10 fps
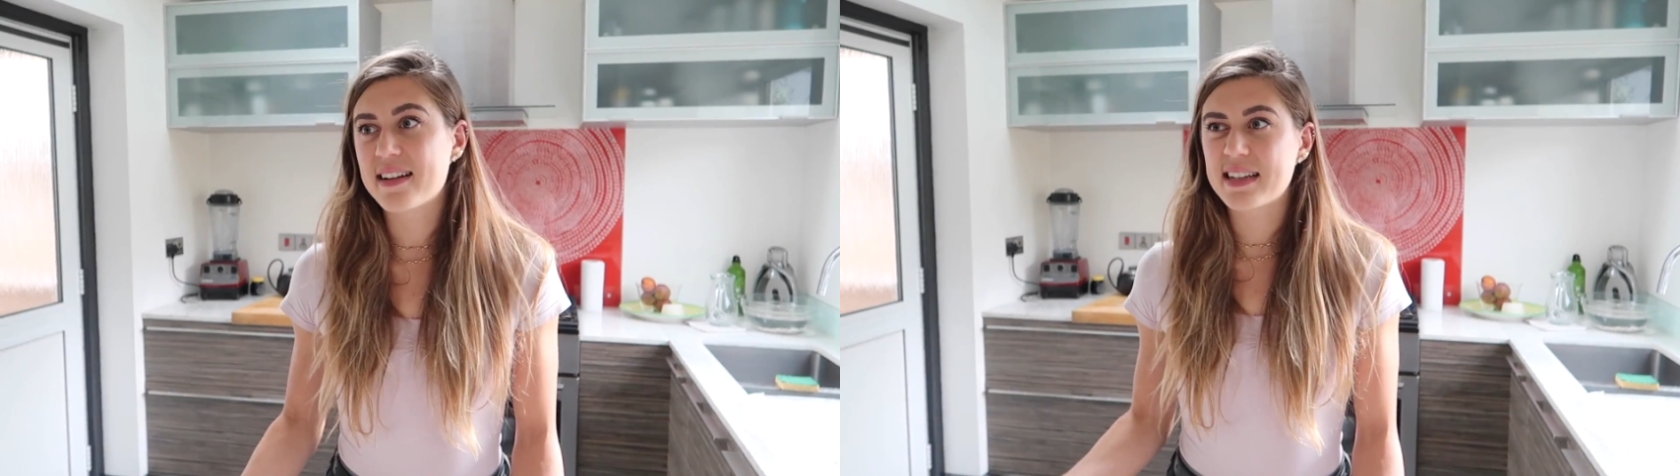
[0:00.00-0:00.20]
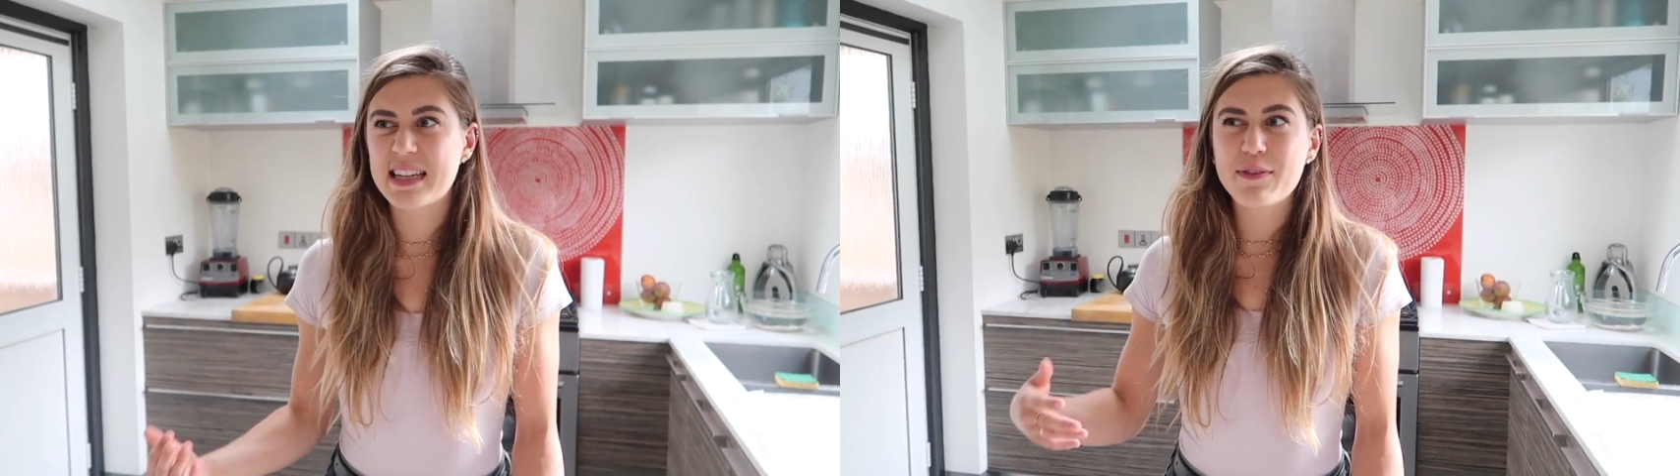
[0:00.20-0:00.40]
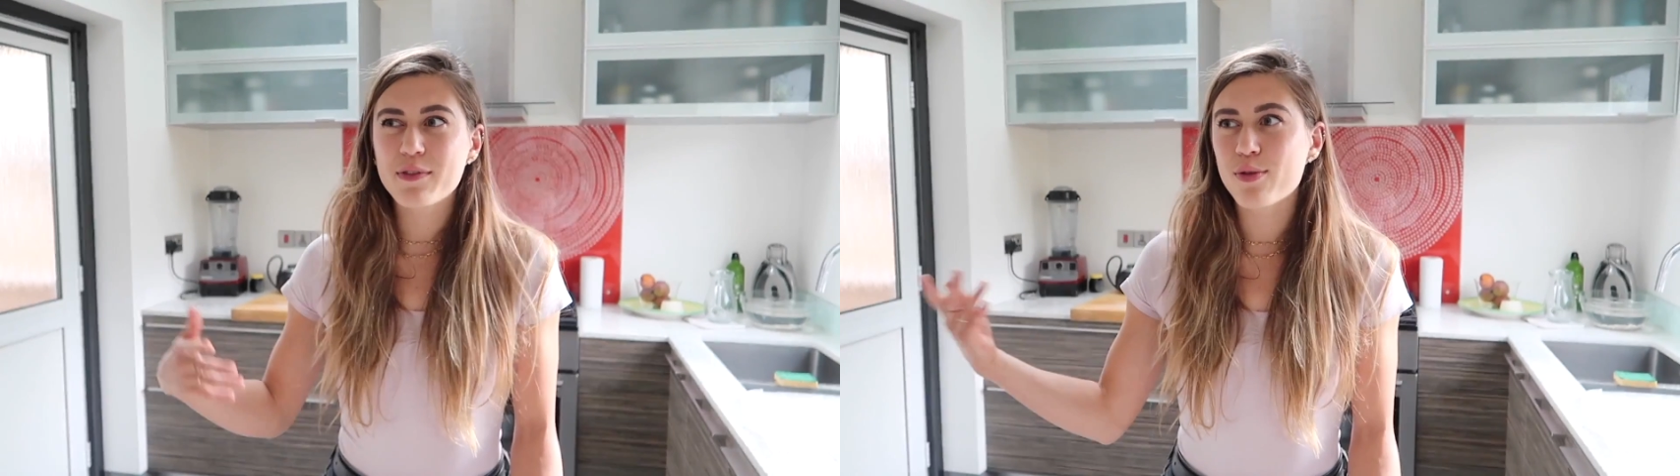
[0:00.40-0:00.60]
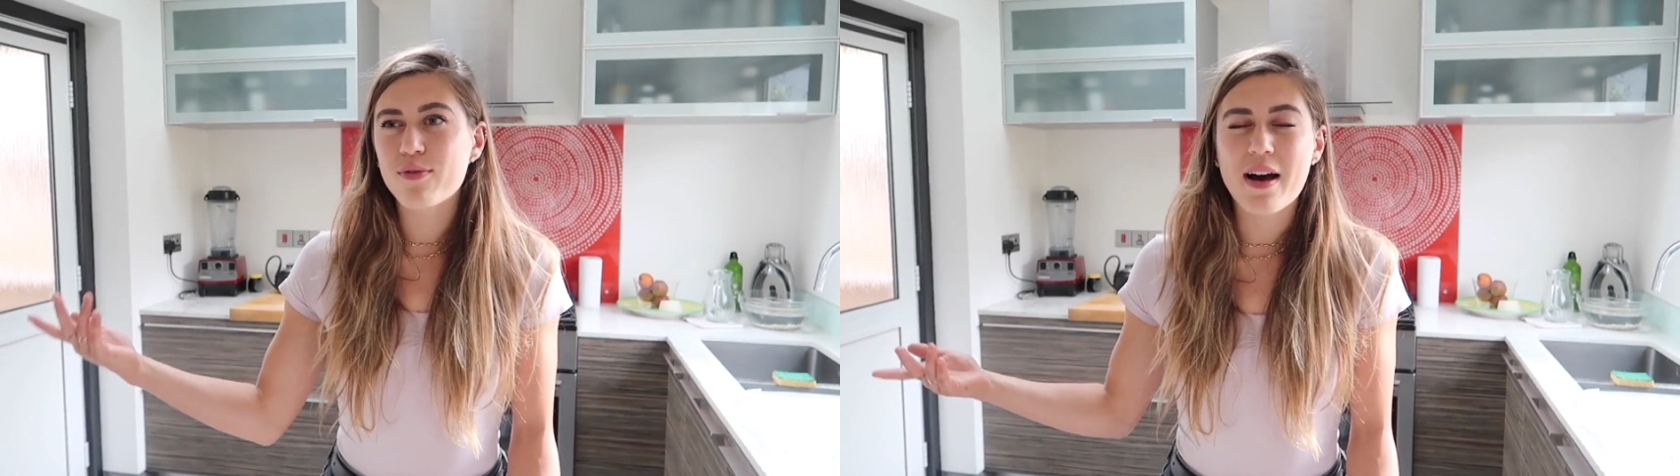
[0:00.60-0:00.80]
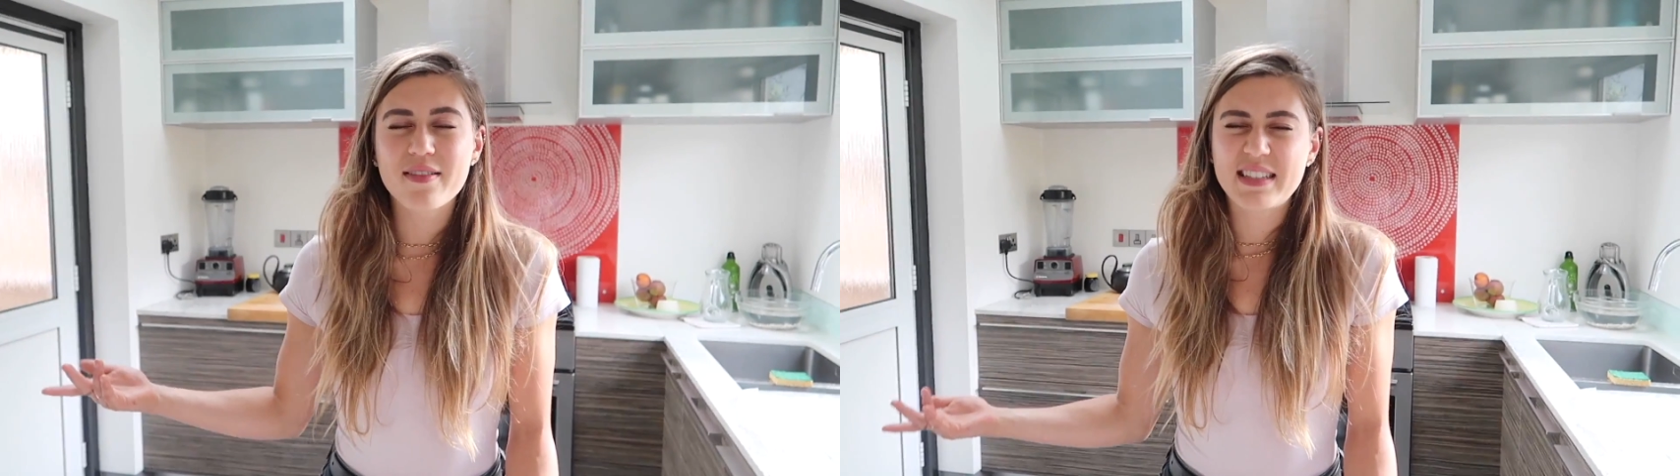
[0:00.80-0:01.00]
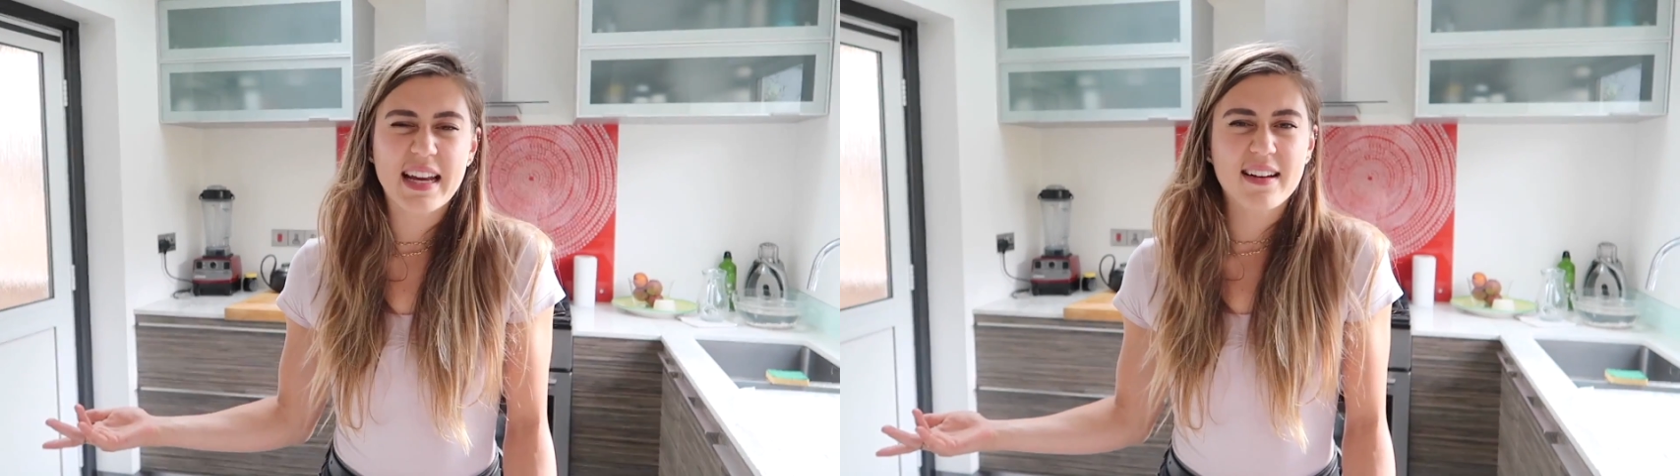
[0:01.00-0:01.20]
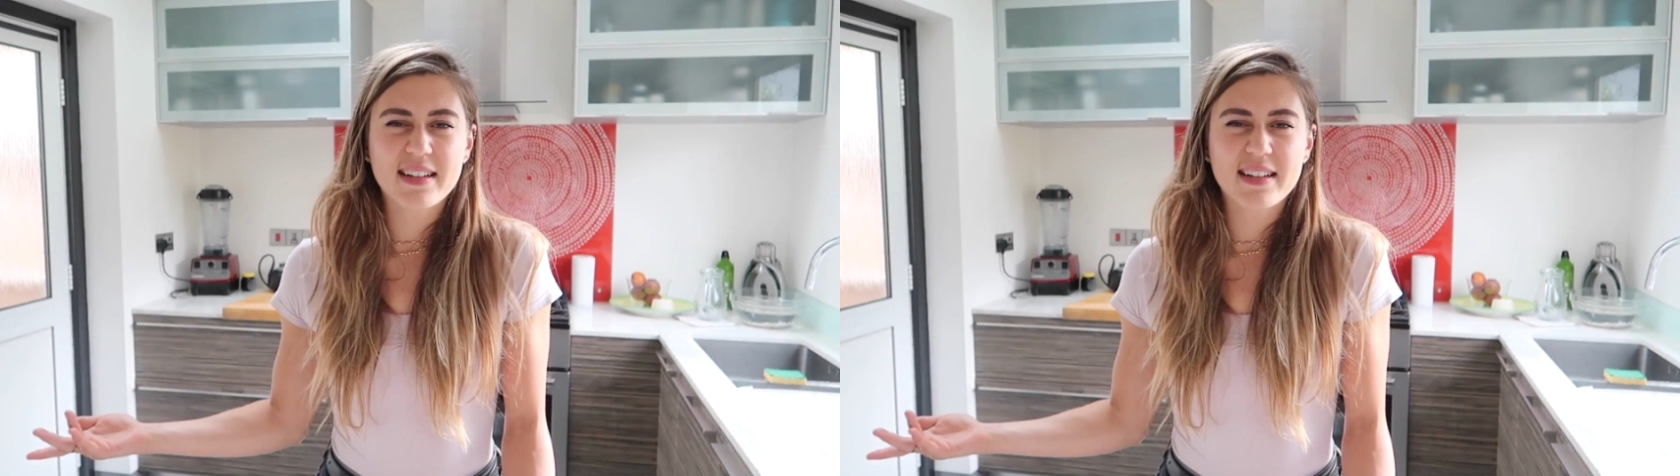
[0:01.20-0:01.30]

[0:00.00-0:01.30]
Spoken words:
and then even throughout the day,